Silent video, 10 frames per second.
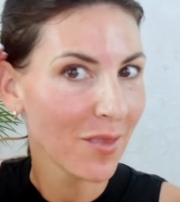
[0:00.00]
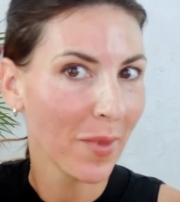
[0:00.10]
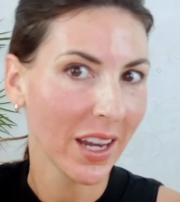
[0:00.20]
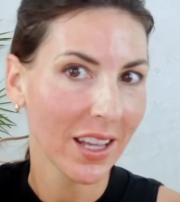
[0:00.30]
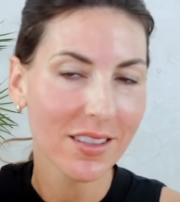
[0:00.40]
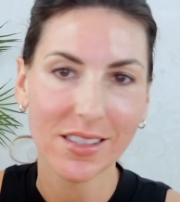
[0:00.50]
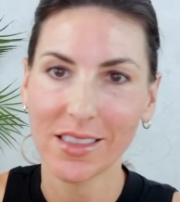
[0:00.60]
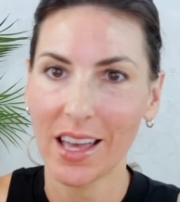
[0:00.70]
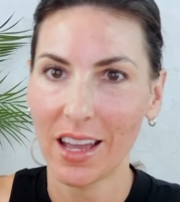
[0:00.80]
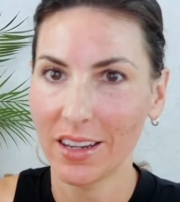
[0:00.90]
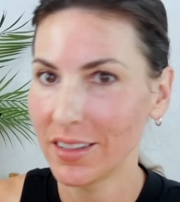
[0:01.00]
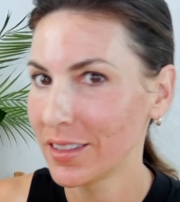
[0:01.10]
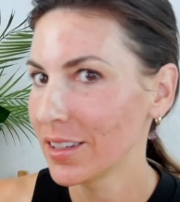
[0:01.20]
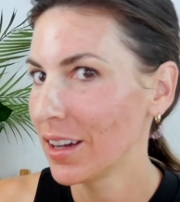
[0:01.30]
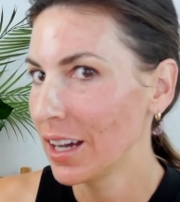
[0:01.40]
minutes that
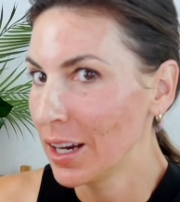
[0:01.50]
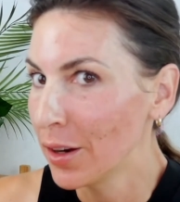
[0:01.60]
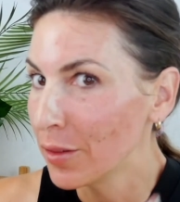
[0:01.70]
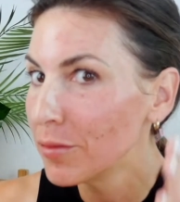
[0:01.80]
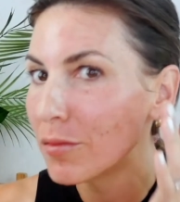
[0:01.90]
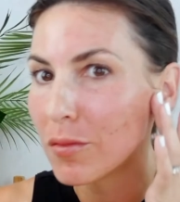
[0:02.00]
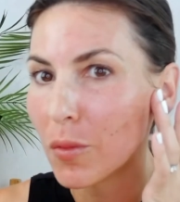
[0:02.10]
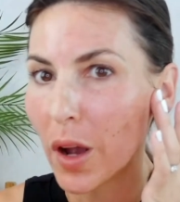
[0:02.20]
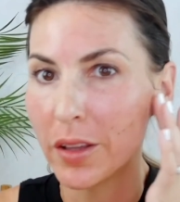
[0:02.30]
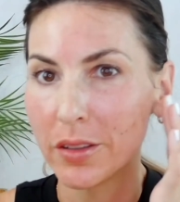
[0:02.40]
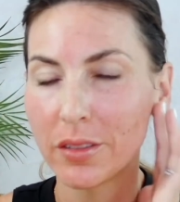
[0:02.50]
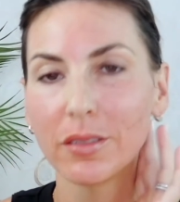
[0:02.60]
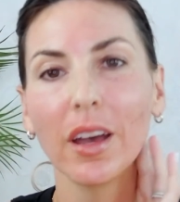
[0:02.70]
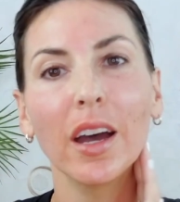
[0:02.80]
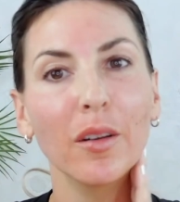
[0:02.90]
I
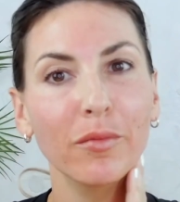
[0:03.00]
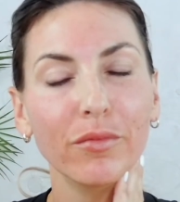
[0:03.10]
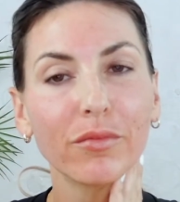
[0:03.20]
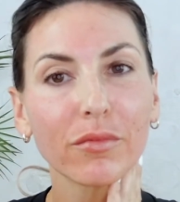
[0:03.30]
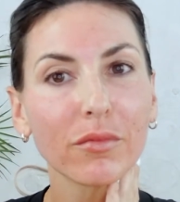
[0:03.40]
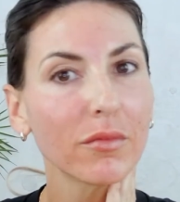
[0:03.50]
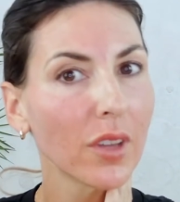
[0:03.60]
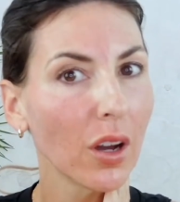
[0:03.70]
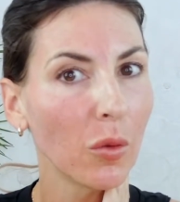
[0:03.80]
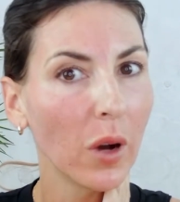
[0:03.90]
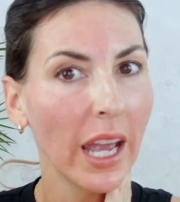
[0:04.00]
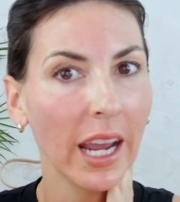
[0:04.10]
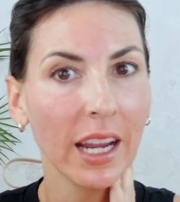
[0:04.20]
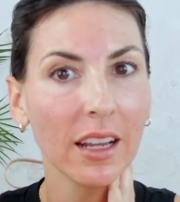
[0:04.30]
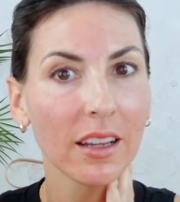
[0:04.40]
was
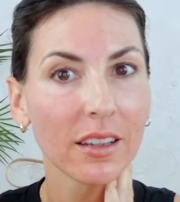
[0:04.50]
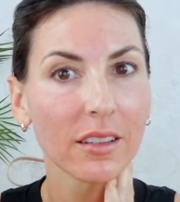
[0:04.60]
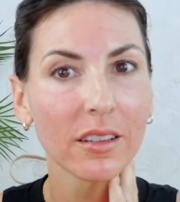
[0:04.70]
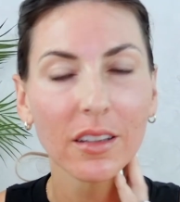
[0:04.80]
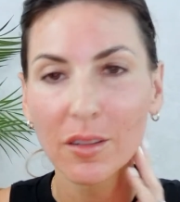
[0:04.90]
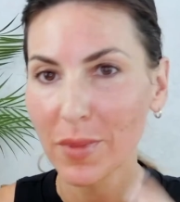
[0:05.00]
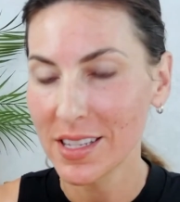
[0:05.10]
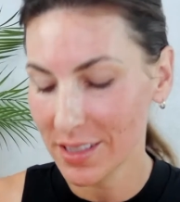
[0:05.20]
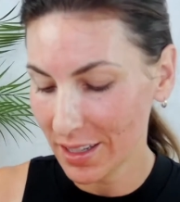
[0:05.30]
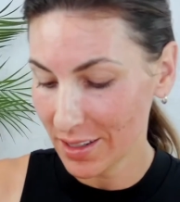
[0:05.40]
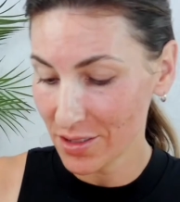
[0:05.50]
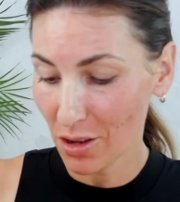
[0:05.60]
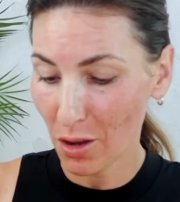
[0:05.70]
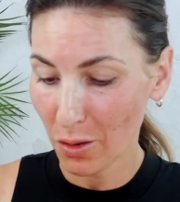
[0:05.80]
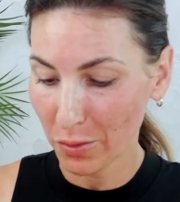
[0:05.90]
away, my skin has
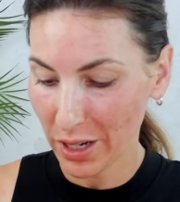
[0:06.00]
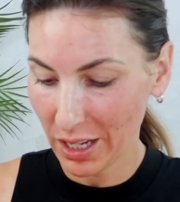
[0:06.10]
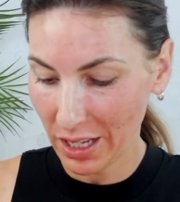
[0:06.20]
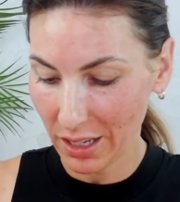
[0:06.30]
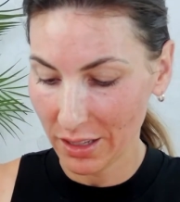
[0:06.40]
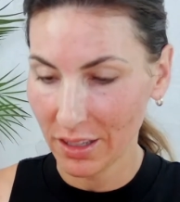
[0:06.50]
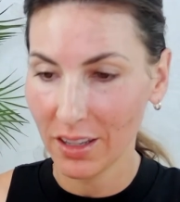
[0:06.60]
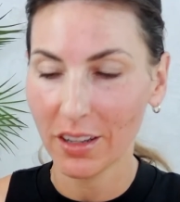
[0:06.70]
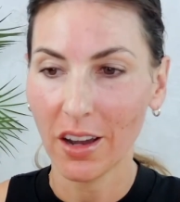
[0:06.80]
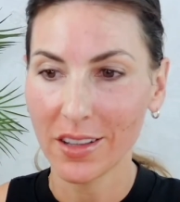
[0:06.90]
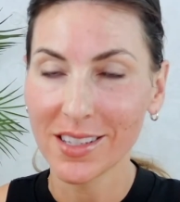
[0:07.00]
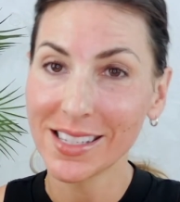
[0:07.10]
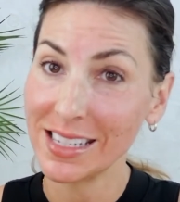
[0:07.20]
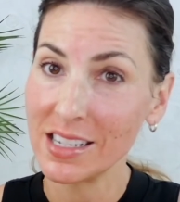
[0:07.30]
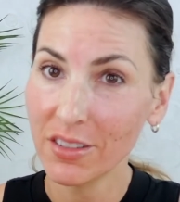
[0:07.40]
already gotten
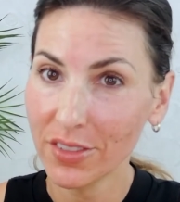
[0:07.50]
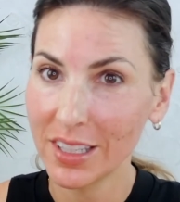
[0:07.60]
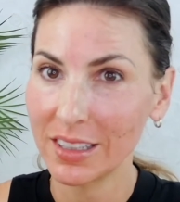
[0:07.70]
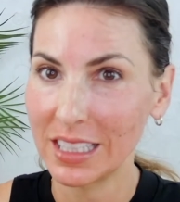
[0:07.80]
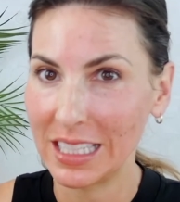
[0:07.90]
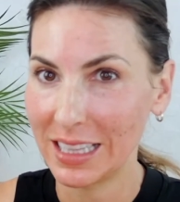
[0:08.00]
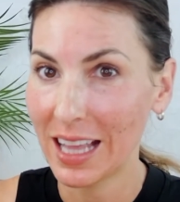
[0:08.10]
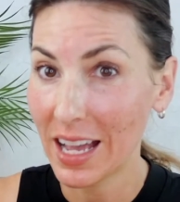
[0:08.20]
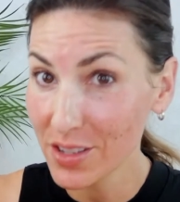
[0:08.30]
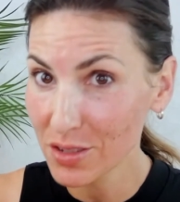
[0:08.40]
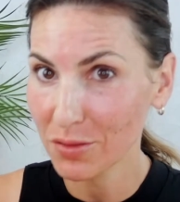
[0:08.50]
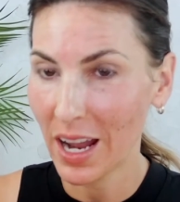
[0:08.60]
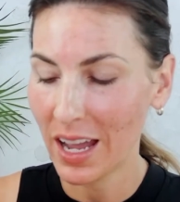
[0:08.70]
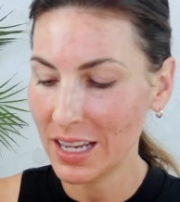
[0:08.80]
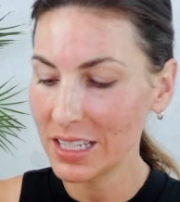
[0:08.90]
significantly less
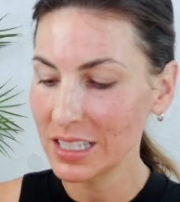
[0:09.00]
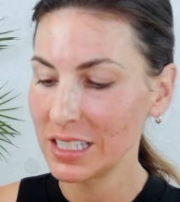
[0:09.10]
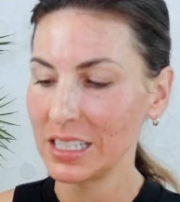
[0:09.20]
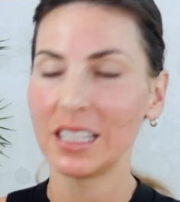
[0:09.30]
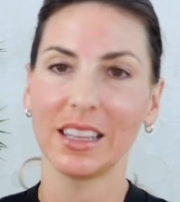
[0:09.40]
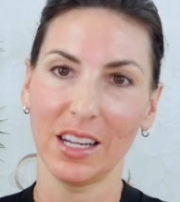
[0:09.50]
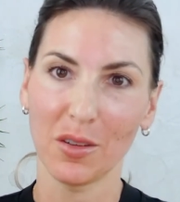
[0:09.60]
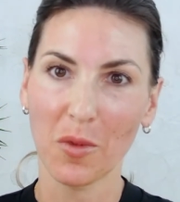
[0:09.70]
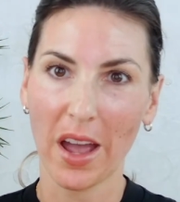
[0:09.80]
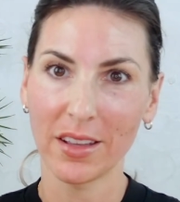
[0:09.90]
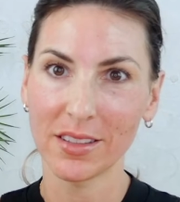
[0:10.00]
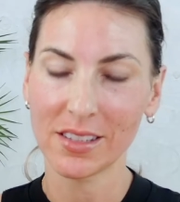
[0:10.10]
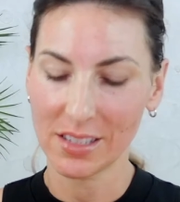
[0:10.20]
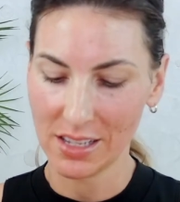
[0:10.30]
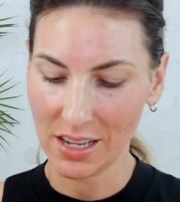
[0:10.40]
red than it was